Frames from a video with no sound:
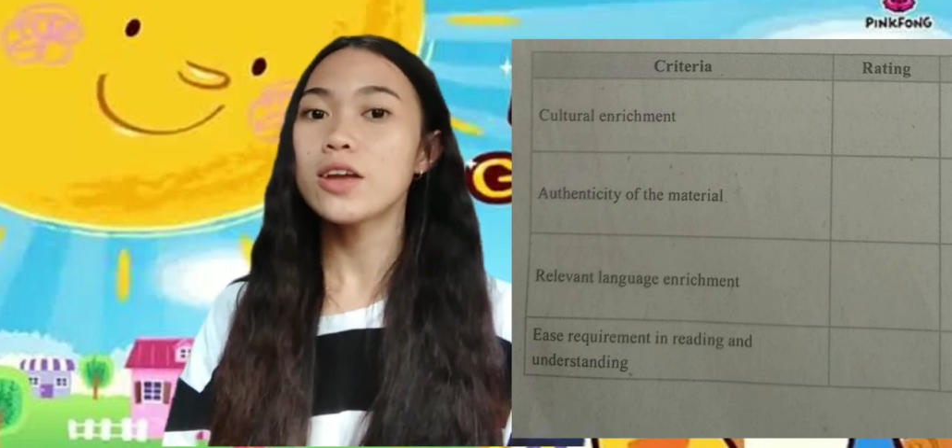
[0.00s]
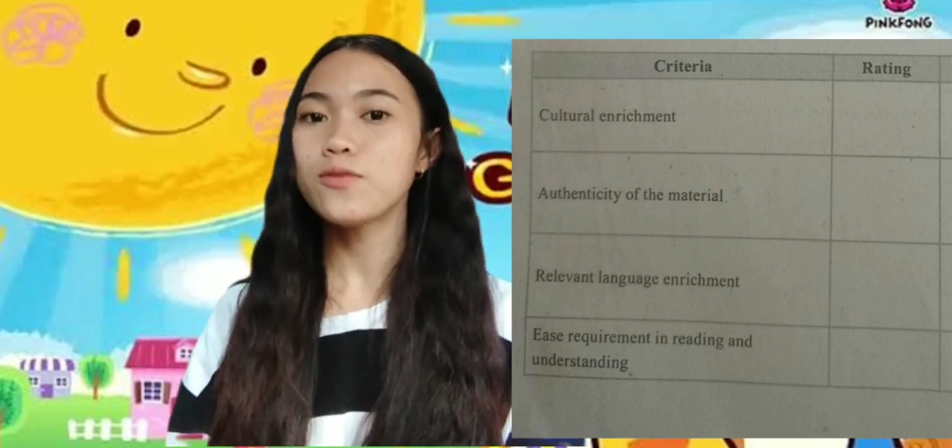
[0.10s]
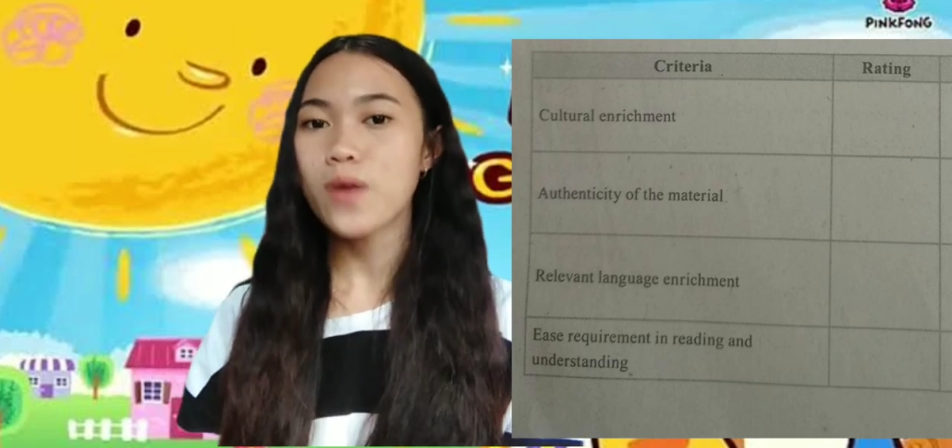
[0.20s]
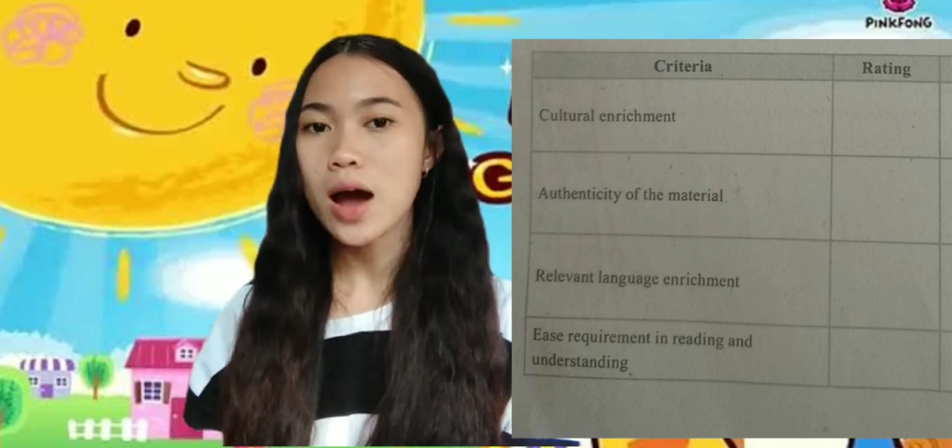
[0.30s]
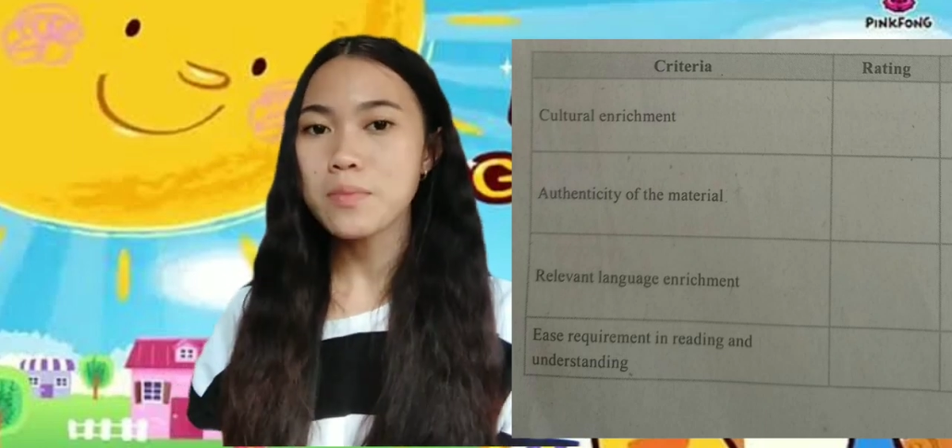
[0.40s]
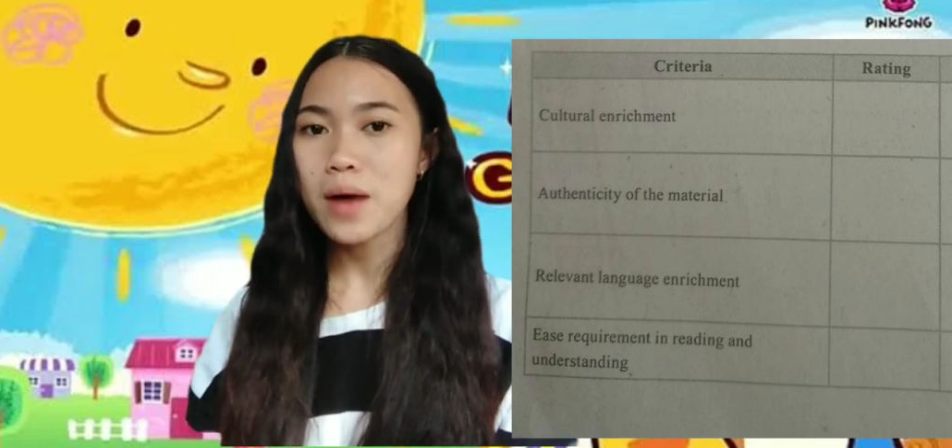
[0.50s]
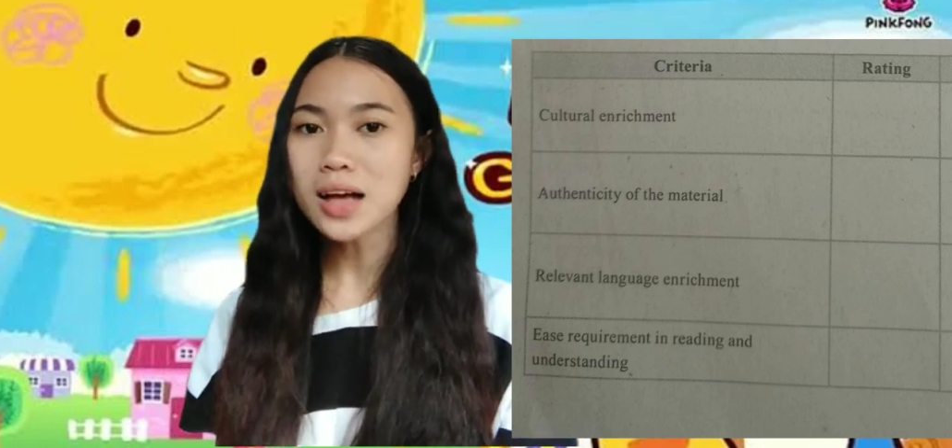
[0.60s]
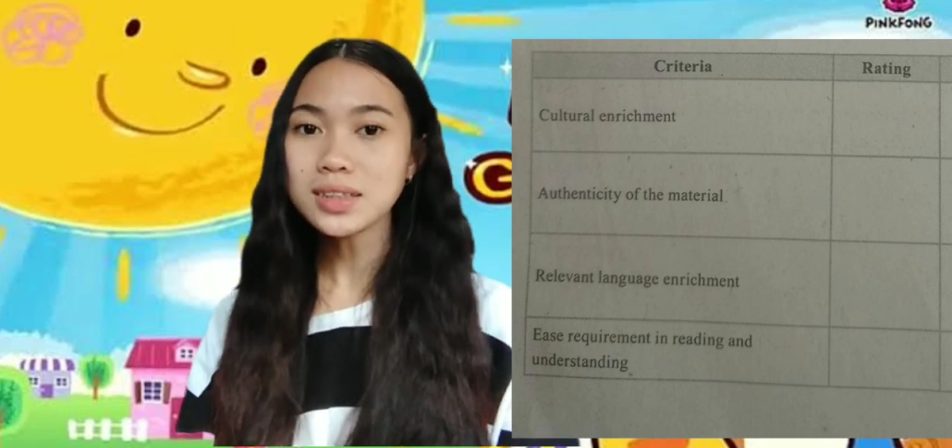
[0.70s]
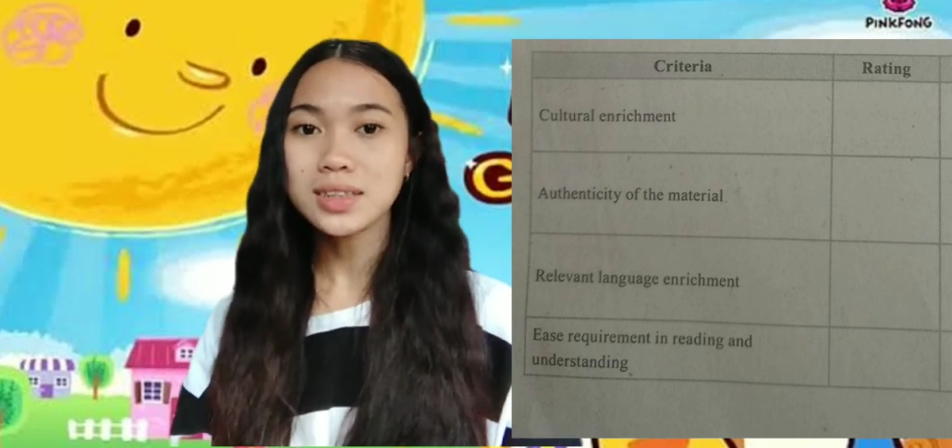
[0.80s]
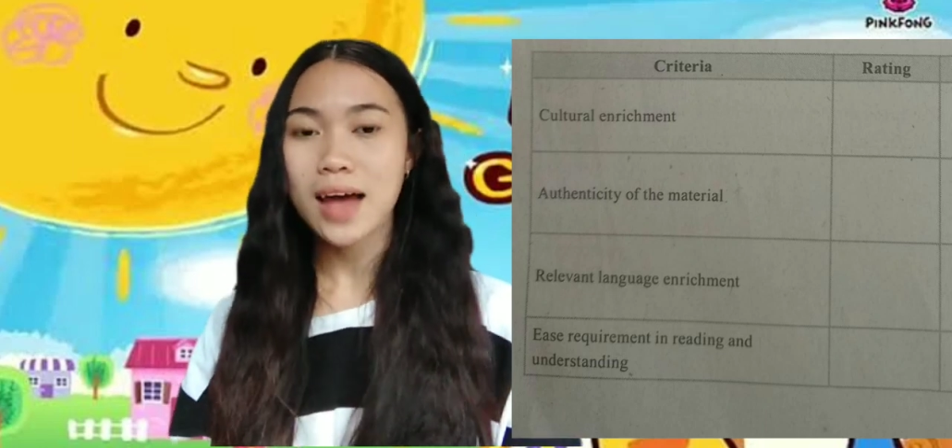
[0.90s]
and 5
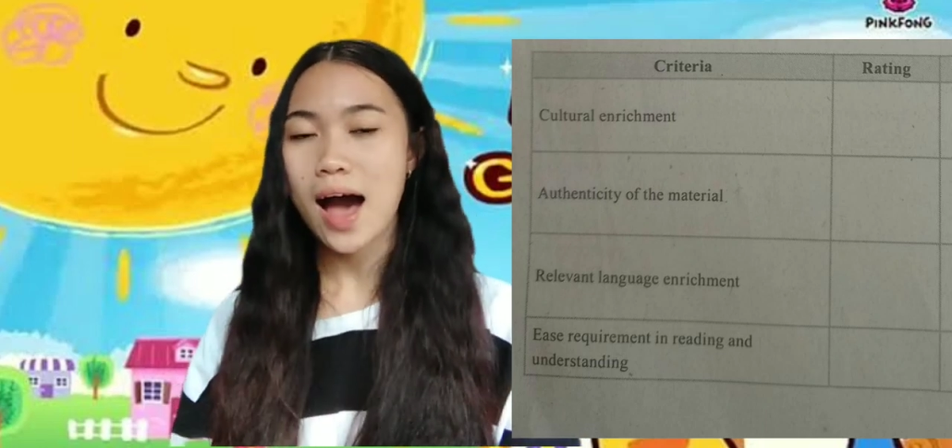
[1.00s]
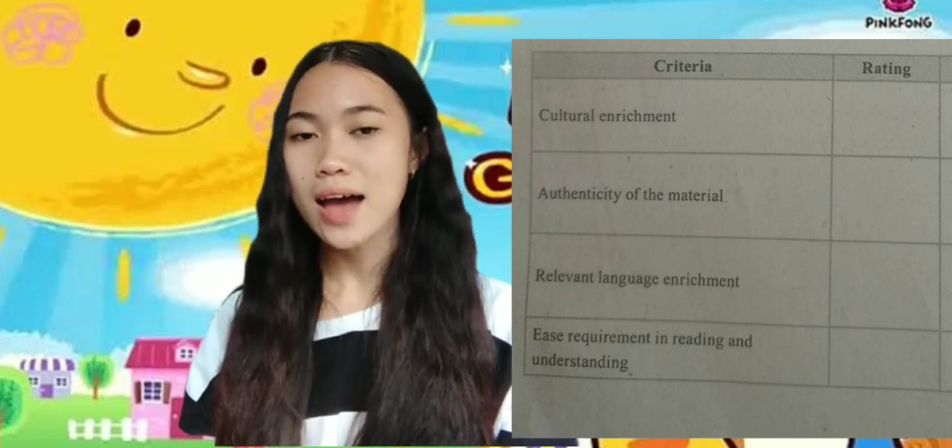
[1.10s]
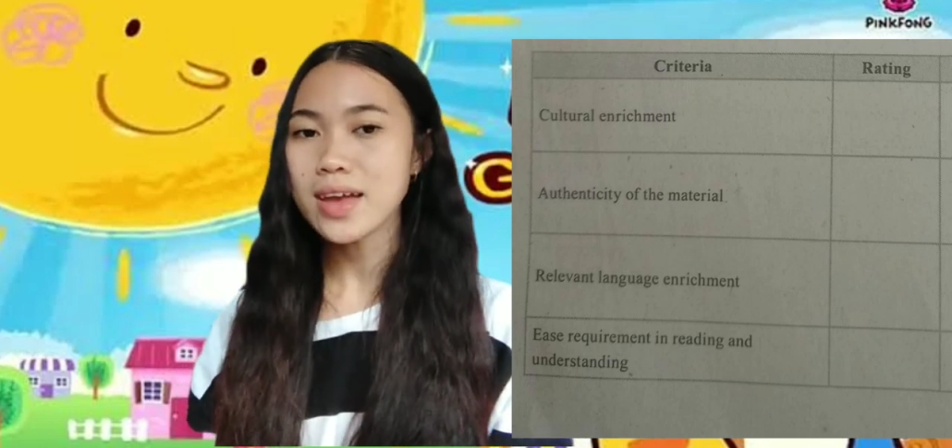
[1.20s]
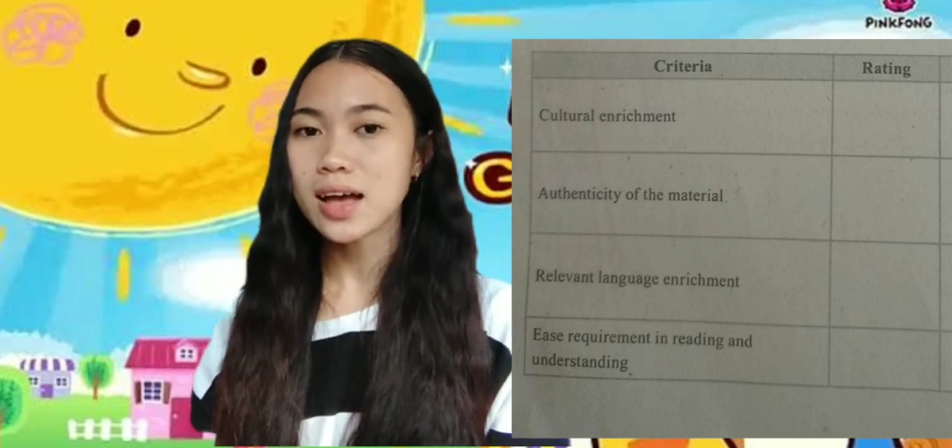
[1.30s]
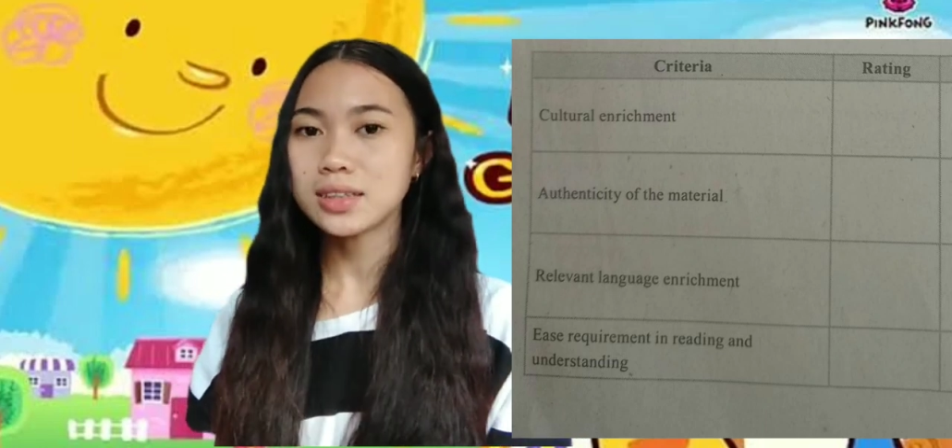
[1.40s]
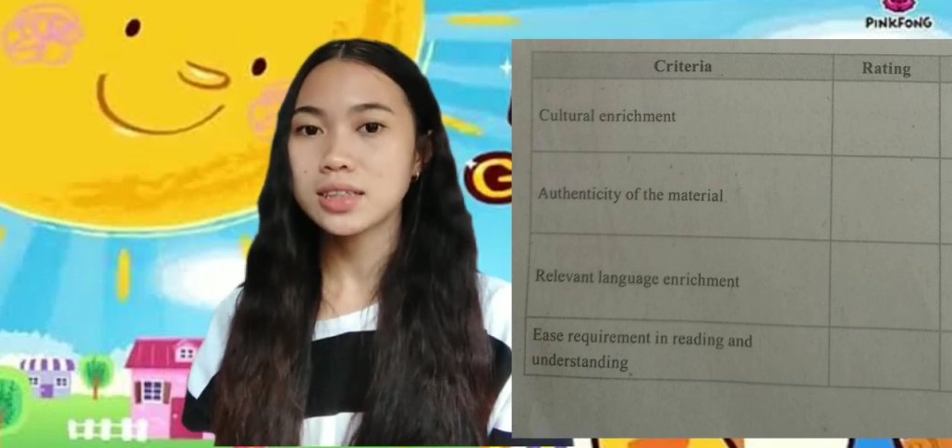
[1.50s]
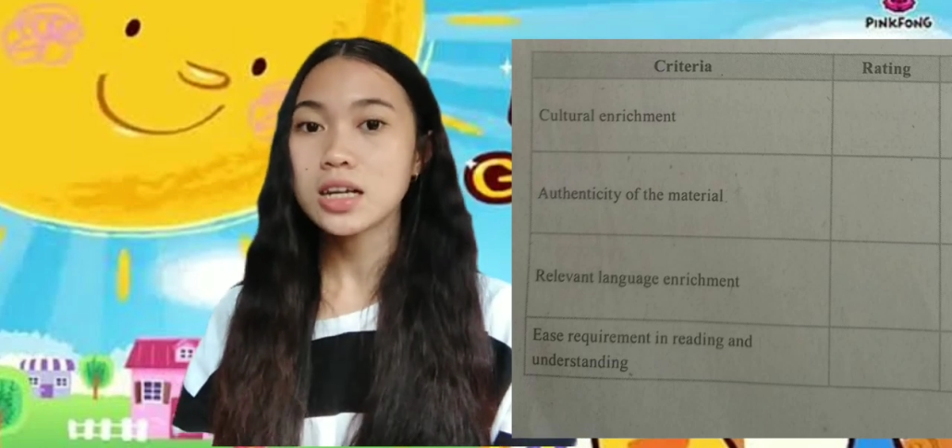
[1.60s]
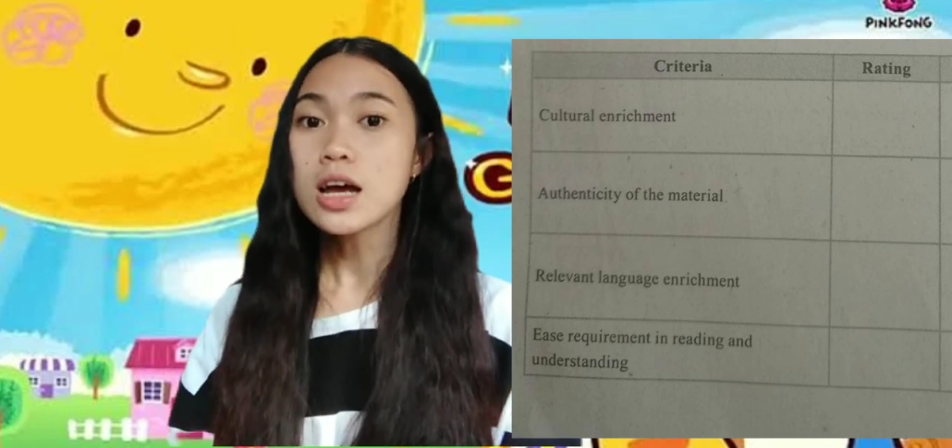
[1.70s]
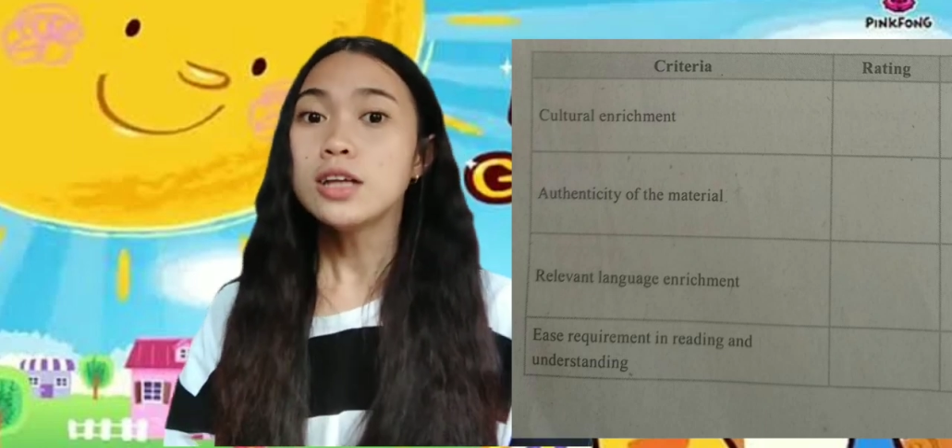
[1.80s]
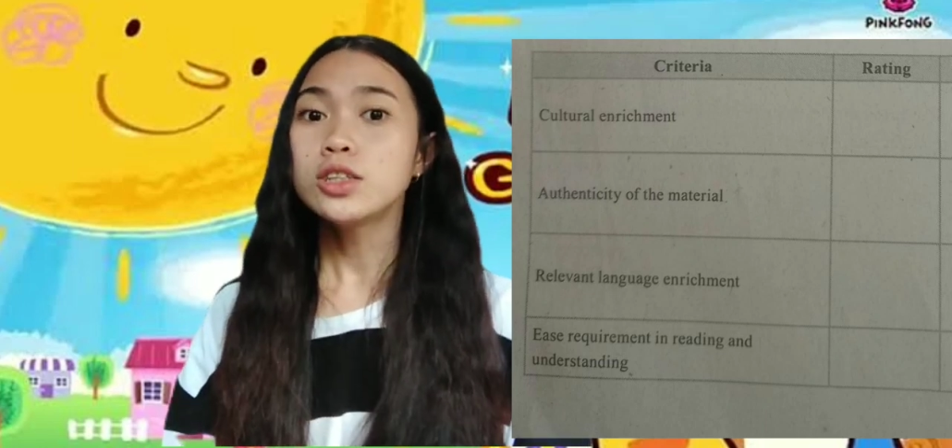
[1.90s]
as the highest.